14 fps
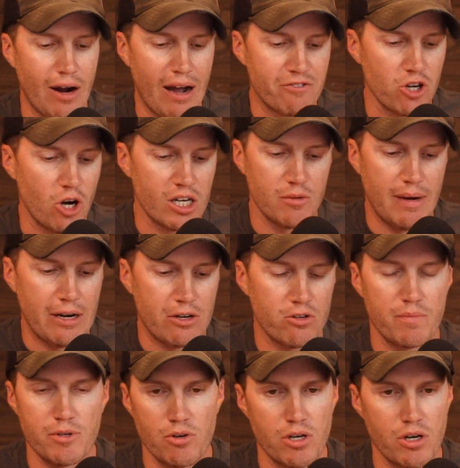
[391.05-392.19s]
I've talked about
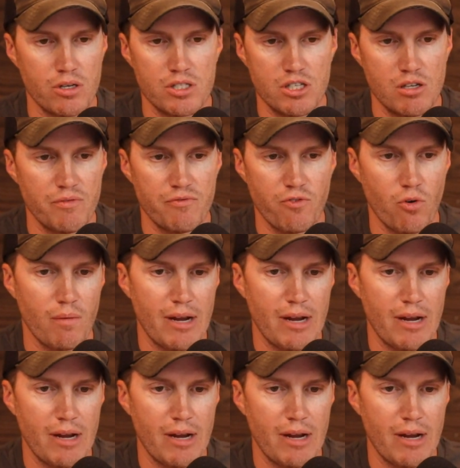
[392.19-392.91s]
cryptocurrency before.